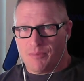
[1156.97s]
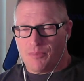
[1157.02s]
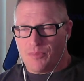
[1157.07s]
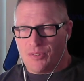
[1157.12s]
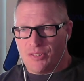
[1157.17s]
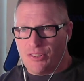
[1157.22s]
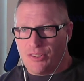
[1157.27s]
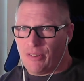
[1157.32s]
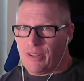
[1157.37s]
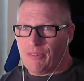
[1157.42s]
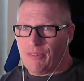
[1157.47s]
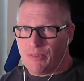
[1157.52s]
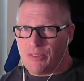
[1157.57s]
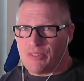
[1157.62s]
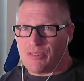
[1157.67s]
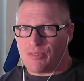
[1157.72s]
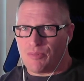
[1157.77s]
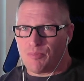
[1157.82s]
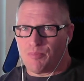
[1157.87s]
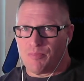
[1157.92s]
So it
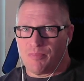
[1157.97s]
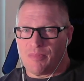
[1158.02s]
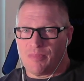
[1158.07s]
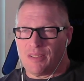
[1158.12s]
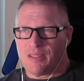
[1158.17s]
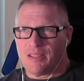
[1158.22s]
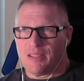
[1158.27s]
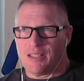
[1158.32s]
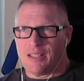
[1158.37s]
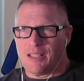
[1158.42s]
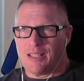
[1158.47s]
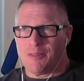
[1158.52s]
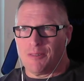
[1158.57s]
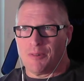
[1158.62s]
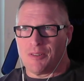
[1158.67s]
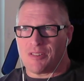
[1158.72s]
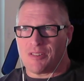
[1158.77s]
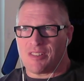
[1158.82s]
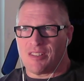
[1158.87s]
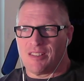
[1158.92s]
was it
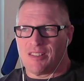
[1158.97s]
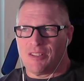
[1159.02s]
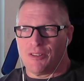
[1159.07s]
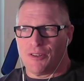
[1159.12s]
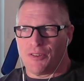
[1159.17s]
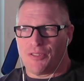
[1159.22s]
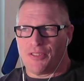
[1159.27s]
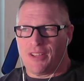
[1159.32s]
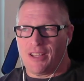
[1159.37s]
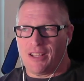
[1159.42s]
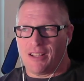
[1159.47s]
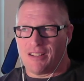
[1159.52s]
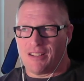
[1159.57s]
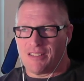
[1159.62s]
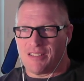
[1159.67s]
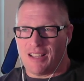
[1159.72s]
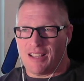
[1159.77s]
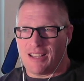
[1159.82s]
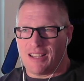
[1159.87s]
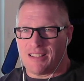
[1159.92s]
was a near thing
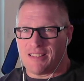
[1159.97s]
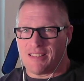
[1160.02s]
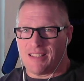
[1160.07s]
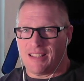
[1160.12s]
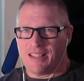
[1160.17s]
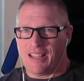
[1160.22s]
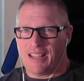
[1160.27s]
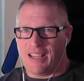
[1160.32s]
because, like I said,